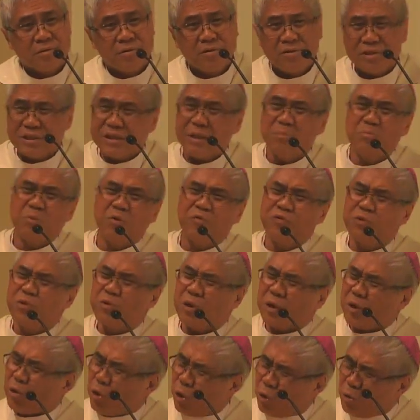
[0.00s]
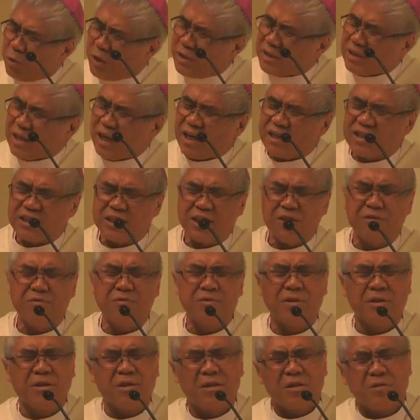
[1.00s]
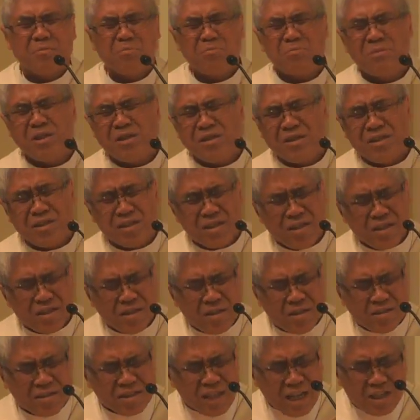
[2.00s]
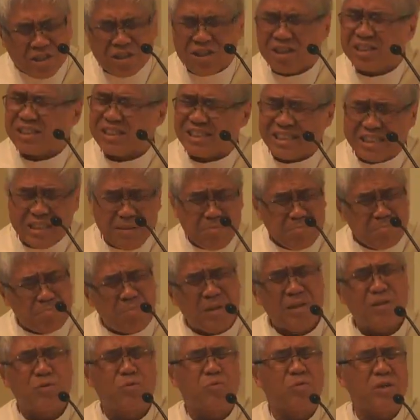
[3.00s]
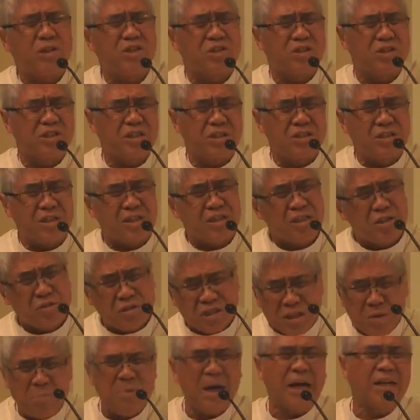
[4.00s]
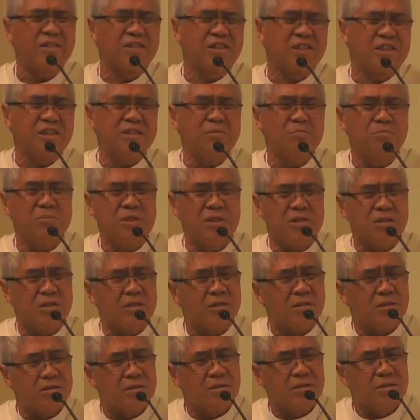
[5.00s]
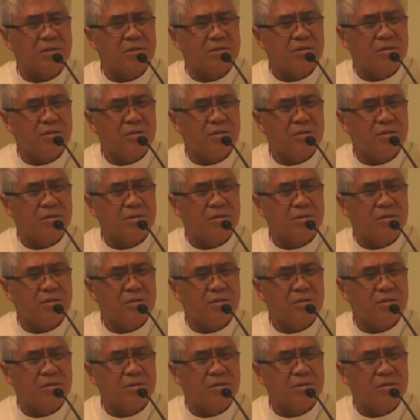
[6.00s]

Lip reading: And some of you are always asking me such a simple question, and you keep asking me,